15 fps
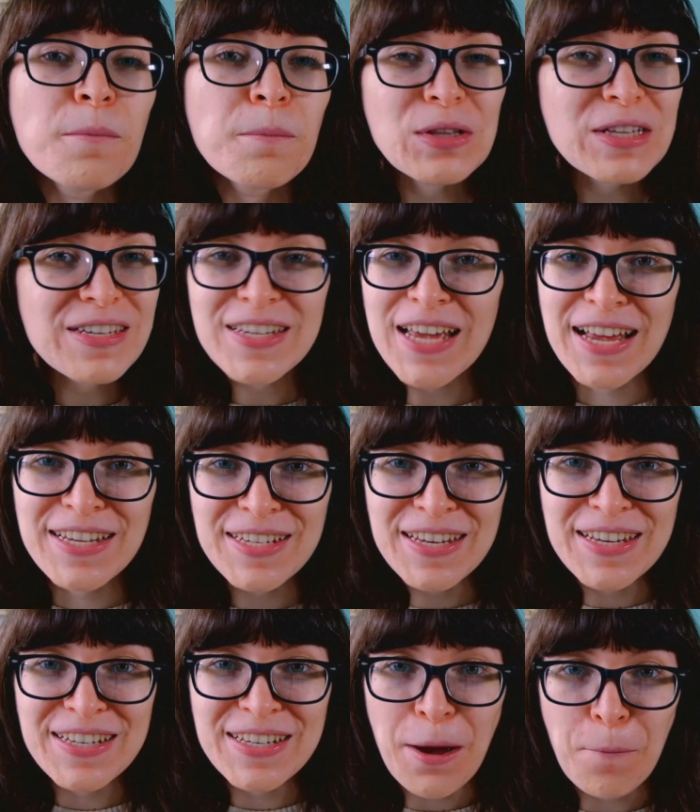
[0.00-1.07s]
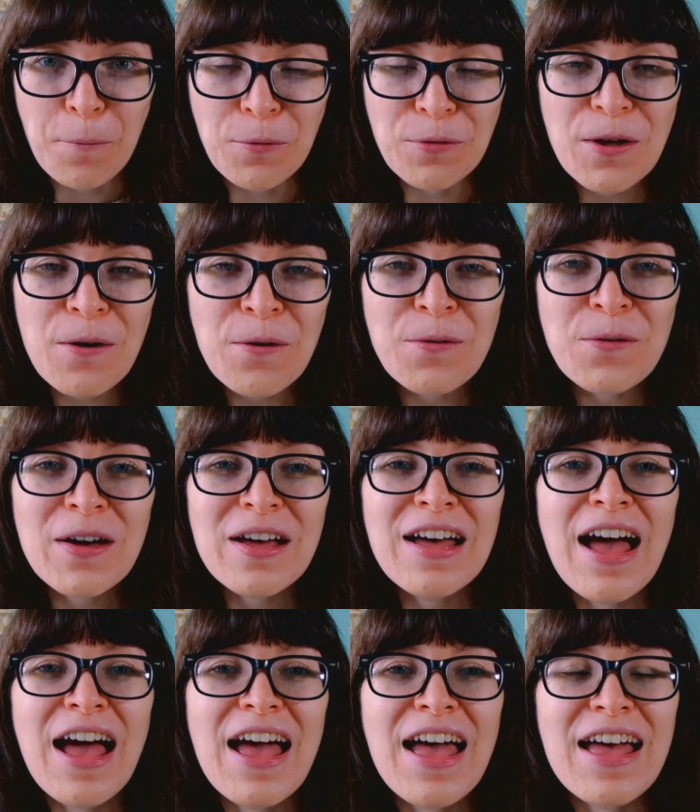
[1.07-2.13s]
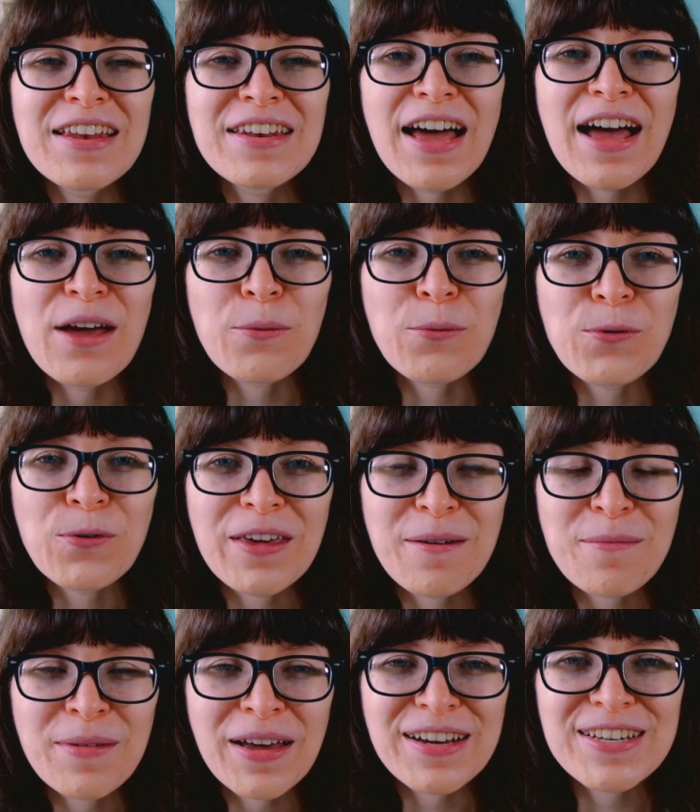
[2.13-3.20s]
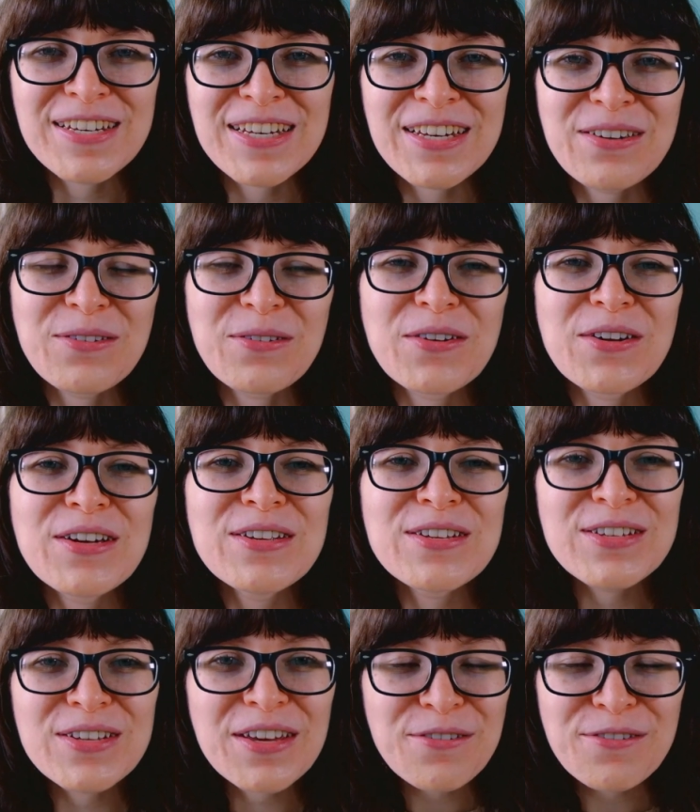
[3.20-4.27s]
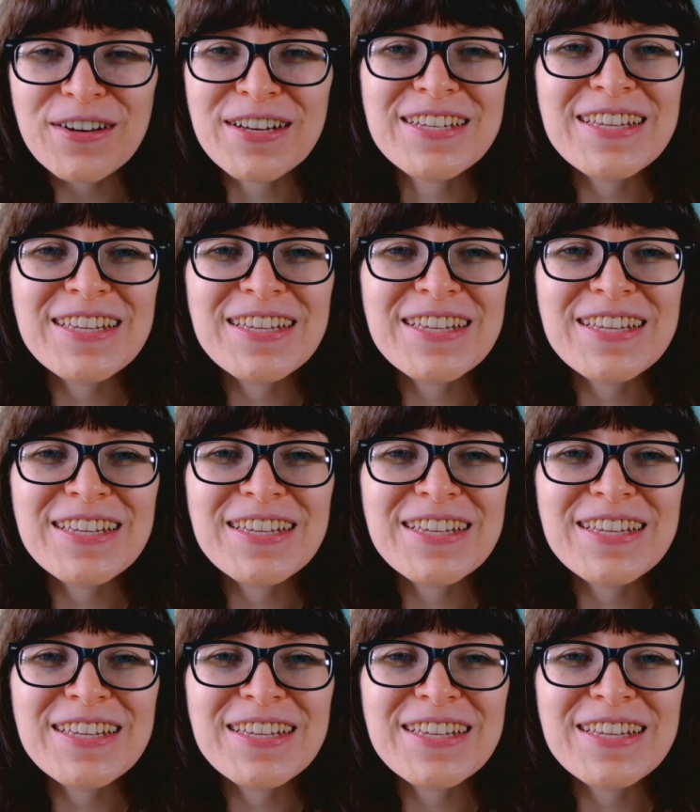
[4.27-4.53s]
please ask it down below and I will get back to you. So yeah, friends,